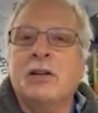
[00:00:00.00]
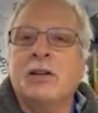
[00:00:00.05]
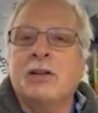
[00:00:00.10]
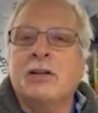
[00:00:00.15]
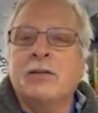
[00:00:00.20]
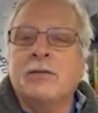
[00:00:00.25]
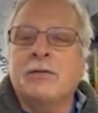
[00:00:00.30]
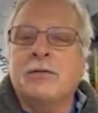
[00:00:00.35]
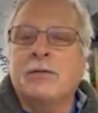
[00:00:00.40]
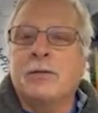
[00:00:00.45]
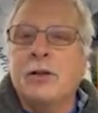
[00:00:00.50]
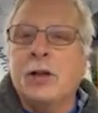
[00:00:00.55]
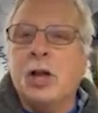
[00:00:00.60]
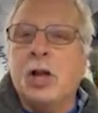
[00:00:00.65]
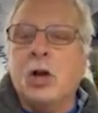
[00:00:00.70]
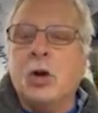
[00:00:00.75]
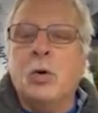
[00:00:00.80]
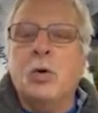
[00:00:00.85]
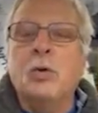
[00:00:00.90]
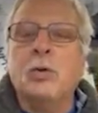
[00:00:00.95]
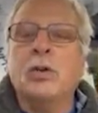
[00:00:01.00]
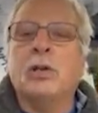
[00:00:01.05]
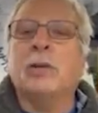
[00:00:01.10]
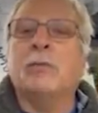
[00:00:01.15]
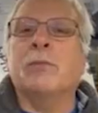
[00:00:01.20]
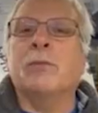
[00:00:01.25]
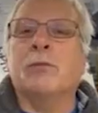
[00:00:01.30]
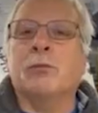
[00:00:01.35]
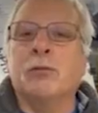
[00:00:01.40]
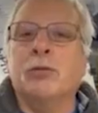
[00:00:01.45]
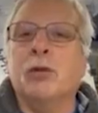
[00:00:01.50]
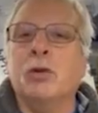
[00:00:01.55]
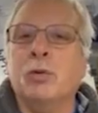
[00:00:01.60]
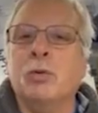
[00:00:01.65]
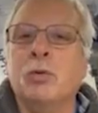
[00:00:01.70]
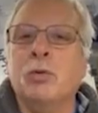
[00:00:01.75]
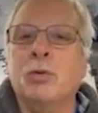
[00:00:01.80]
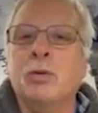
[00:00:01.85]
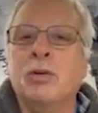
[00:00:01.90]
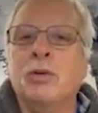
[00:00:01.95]
flow come
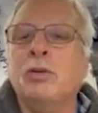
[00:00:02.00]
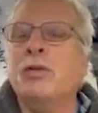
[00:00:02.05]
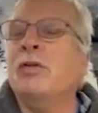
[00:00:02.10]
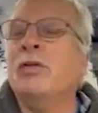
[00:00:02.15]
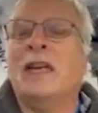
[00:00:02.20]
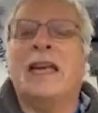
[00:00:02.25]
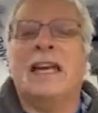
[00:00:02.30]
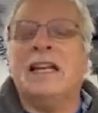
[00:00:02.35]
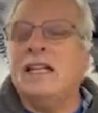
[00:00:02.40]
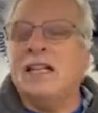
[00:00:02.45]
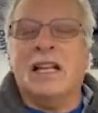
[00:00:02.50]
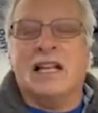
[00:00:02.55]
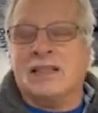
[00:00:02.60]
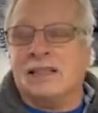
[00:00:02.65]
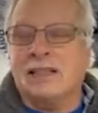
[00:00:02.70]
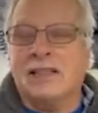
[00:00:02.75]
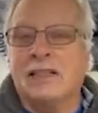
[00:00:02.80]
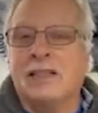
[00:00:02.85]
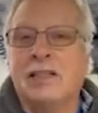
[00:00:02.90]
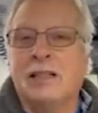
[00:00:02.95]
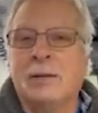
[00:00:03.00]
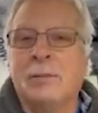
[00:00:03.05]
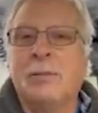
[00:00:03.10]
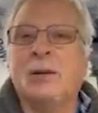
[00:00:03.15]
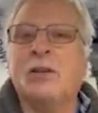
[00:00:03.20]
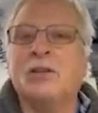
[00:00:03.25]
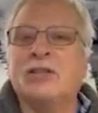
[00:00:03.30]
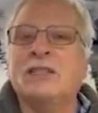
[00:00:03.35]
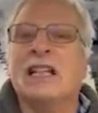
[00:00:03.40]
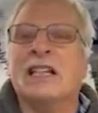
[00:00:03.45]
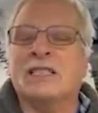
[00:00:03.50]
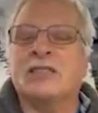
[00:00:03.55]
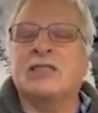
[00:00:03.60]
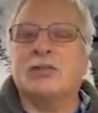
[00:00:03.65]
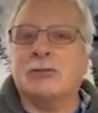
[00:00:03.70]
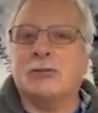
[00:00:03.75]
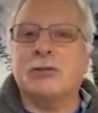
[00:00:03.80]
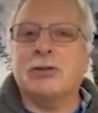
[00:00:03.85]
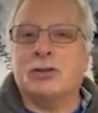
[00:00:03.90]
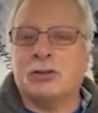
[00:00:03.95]
through, you've gained nothing, because that's
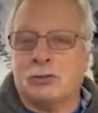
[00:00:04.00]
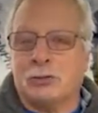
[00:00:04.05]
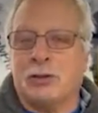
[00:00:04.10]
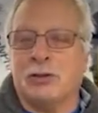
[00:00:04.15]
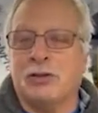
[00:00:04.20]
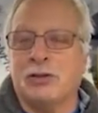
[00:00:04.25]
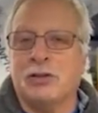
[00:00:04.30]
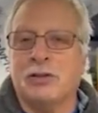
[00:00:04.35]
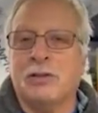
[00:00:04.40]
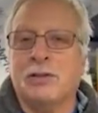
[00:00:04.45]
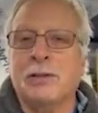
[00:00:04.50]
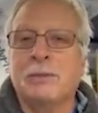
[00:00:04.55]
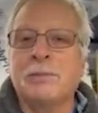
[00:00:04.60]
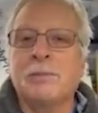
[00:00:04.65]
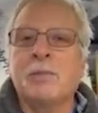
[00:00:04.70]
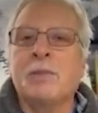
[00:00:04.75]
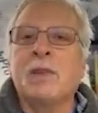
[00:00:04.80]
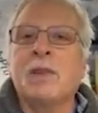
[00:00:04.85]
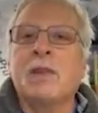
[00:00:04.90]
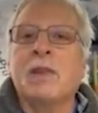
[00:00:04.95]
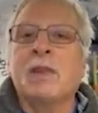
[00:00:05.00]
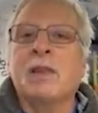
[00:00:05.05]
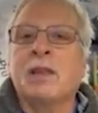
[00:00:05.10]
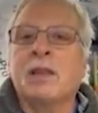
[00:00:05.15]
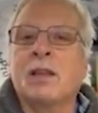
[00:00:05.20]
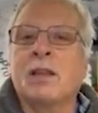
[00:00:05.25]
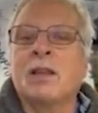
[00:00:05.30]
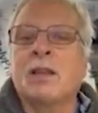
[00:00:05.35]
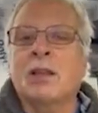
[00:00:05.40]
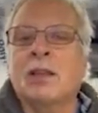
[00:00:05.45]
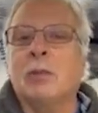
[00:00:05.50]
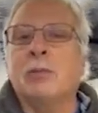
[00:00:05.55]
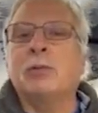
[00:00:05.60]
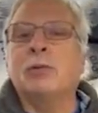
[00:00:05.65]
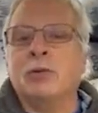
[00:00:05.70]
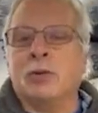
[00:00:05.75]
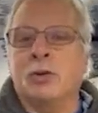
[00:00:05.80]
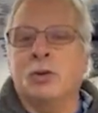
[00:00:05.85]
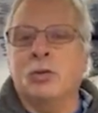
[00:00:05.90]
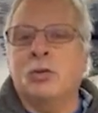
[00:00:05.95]
the restriction. Number
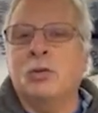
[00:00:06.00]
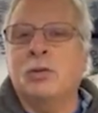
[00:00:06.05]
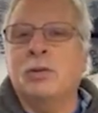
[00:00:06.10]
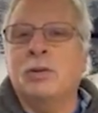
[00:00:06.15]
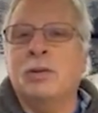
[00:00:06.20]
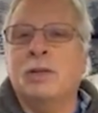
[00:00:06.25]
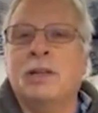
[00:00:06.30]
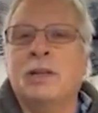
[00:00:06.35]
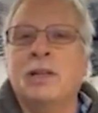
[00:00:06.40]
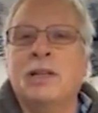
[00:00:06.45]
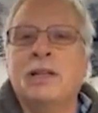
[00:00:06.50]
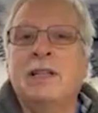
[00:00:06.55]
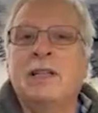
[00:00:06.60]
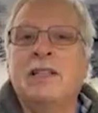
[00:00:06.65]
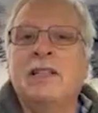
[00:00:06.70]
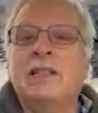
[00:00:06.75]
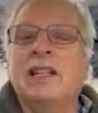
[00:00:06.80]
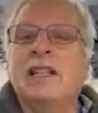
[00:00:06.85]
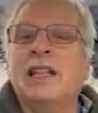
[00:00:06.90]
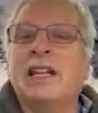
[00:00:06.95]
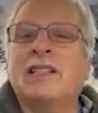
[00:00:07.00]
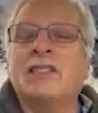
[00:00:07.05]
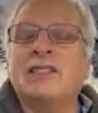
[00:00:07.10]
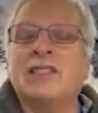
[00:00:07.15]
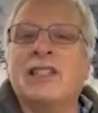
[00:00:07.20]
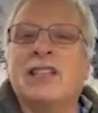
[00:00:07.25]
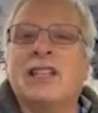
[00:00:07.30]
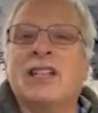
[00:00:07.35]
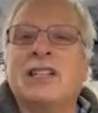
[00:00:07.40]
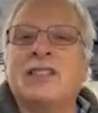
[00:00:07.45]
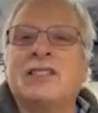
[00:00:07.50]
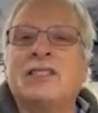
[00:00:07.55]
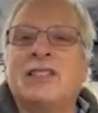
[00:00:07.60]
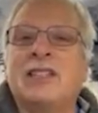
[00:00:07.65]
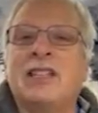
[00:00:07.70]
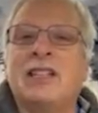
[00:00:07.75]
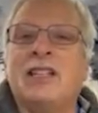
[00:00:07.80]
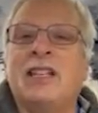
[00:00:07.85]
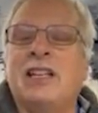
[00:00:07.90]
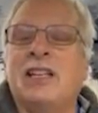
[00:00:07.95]
two, the next thing I
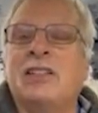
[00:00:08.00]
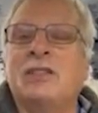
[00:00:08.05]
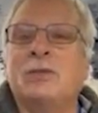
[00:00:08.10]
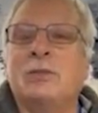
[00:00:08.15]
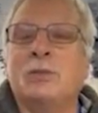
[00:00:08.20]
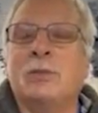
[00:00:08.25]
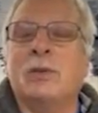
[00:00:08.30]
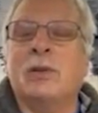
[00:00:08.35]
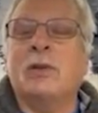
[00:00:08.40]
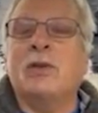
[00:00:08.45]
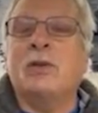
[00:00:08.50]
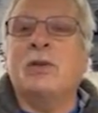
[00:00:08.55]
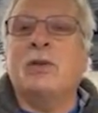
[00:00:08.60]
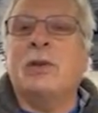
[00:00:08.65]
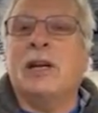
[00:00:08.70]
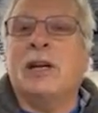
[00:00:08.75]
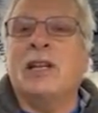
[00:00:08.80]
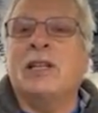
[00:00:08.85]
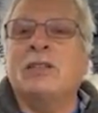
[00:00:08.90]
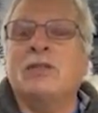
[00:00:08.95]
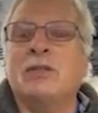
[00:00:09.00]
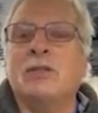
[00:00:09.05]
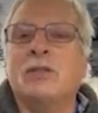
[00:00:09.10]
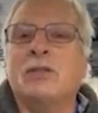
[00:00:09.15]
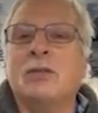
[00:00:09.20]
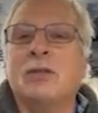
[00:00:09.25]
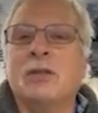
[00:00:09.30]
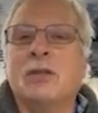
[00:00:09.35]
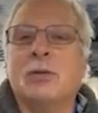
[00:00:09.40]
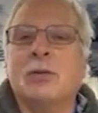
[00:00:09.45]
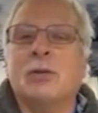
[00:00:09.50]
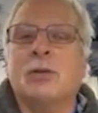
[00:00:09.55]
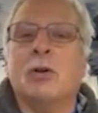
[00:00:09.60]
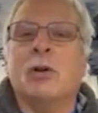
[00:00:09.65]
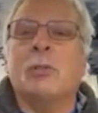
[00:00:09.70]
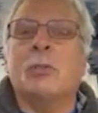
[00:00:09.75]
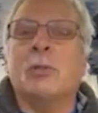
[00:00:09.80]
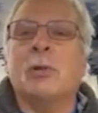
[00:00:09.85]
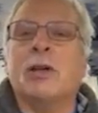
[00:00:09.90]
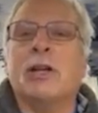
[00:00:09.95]
see is when you guys go
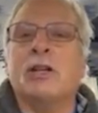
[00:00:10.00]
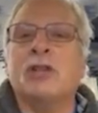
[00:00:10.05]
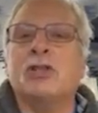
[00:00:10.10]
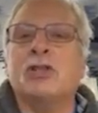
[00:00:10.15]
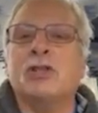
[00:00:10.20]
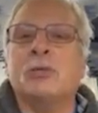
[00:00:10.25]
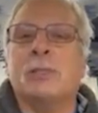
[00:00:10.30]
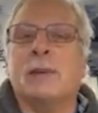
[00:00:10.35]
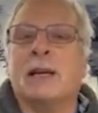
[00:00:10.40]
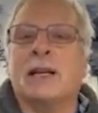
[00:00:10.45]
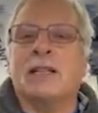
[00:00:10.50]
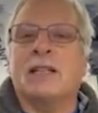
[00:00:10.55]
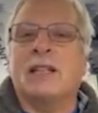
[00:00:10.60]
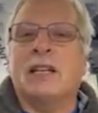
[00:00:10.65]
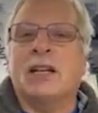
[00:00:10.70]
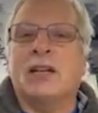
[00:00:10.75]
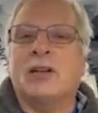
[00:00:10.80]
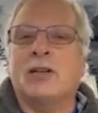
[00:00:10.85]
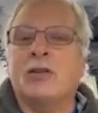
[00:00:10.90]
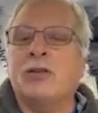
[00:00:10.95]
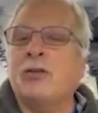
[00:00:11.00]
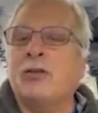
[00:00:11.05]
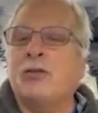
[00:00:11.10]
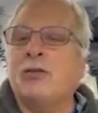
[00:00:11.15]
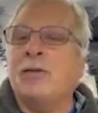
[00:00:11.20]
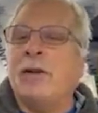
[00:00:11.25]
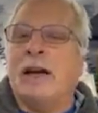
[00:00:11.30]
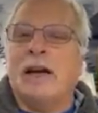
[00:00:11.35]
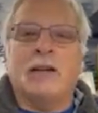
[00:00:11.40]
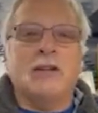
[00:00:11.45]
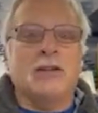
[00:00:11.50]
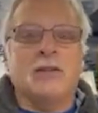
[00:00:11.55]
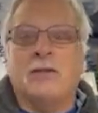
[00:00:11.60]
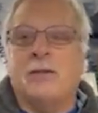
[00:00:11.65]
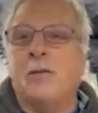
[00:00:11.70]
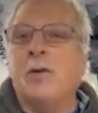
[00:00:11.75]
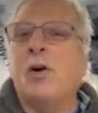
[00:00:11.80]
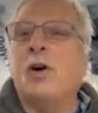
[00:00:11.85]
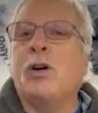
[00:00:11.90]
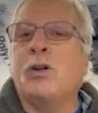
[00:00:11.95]
to put engines back together, you found a
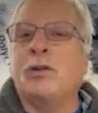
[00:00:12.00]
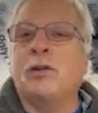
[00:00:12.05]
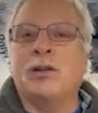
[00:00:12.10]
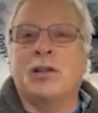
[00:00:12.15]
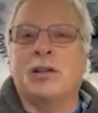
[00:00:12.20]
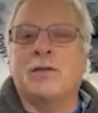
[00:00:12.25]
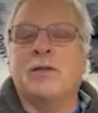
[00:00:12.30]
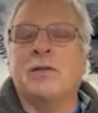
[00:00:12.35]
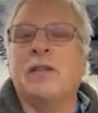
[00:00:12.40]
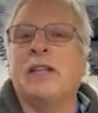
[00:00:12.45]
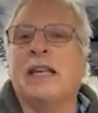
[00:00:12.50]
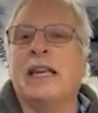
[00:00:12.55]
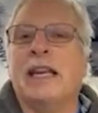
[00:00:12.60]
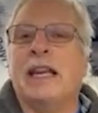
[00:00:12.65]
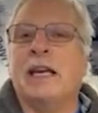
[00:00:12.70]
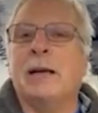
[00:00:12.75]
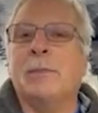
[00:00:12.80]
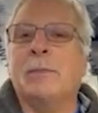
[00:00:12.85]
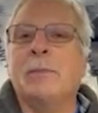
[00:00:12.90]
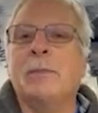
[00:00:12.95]
400 lift cam,